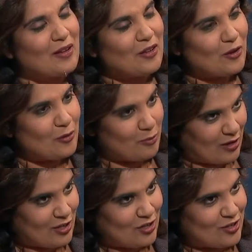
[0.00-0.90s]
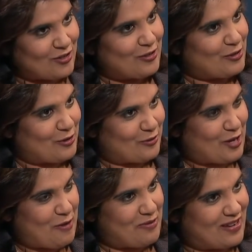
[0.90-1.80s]
You're British. Your
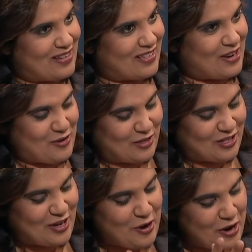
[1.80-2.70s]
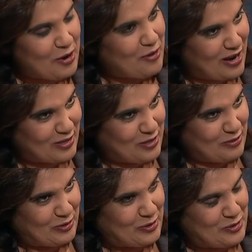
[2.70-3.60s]
Japanese heritage, and I want to ask you
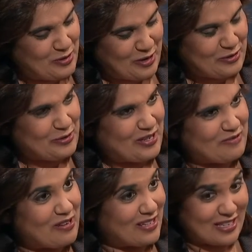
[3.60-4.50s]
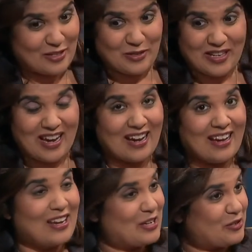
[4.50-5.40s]
about those two countries because, as you say,
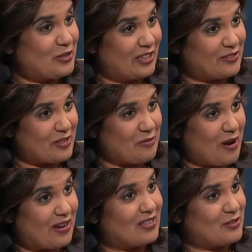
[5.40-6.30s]
history lives in the minds